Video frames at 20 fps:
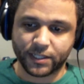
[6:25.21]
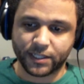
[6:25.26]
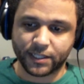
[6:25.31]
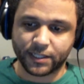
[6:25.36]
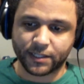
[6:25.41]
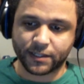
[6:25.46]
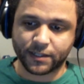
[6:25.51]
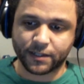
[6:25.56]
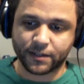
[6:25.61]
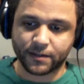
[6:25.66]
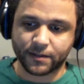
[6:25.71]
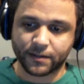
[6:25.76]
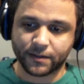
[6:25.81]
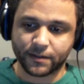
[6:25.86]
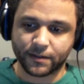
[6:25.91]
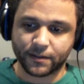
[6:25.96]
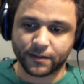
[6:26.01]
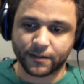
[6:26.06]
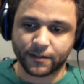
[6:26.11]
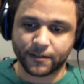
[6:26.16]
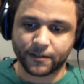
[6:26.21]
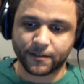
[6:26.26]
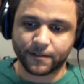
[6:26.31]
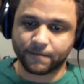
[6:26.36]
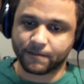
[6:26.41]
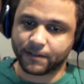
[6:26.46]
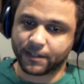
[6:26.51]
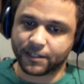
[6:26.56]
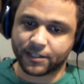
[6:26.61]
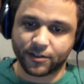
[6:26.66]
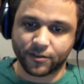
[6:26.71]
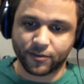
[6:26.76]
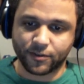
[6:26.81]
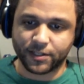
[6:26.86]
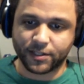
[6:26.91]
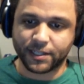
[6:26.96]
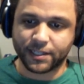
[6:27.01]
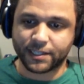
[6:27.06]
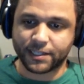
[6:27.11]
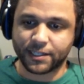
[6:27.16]
Disc? That's the only
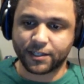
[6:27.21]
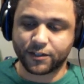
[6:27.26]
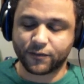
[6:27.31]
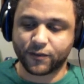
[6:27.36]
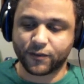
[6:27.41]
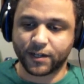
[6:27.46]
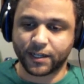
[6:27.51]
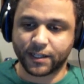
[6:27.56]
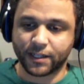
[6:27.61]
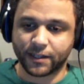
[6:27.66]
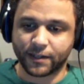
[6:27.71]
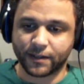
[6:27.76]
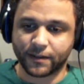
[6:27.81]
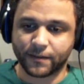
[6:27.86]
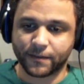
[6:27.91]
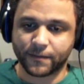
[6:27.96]
thing that sells for anything.